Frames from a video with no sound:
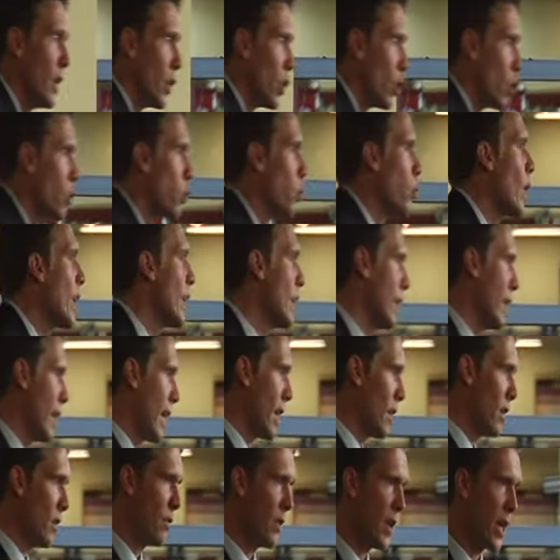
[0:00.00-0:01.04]
greatly
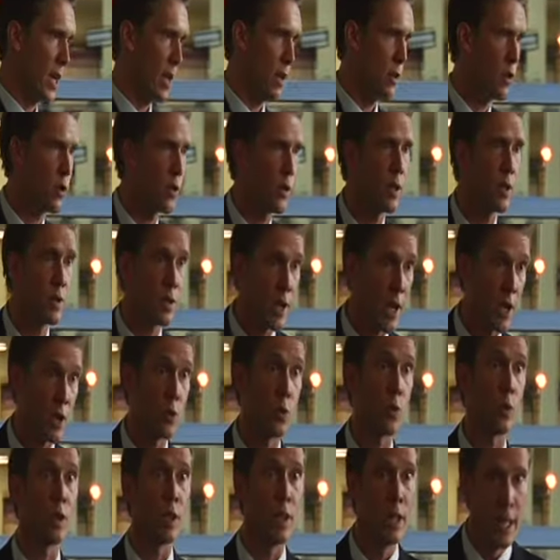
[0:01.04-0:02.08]
elevated during
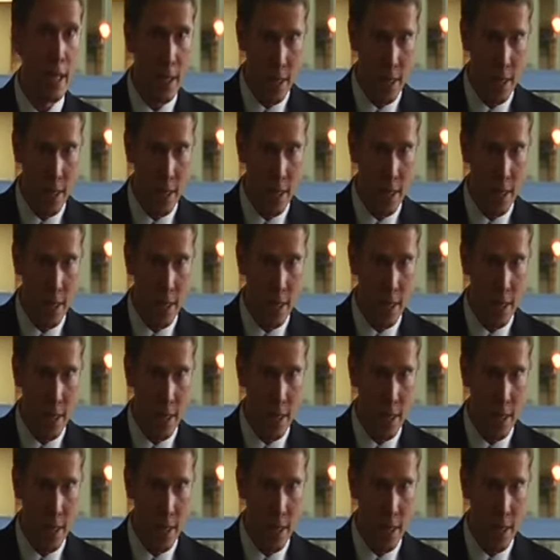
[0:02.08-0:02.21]
sexual